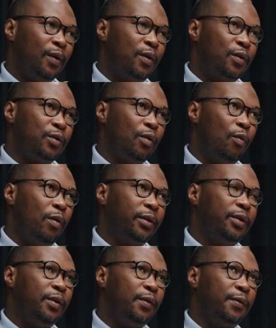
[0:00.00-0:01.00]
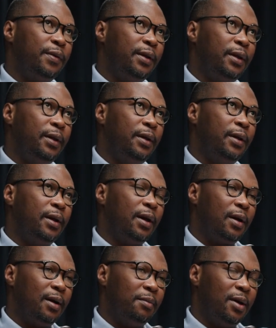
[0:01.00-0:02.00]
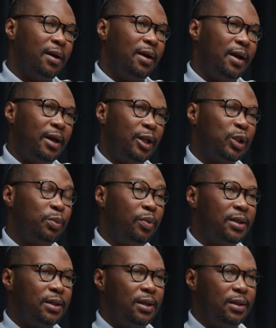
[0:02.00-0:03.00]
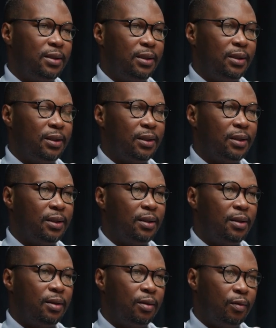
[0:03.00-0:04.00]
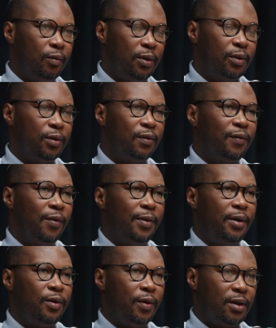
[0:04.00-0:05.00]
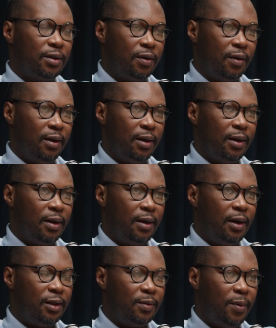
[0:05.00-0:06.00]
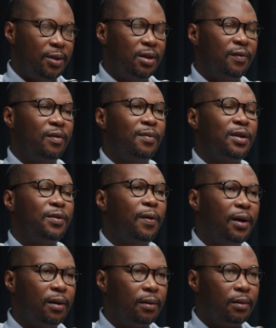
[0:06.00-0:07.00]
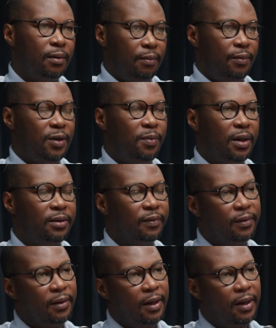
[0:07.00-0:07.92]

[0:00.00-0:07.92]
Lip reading: So what do you think a Kamala Harris presidency will do for the US dollar, especially from a trading perspective?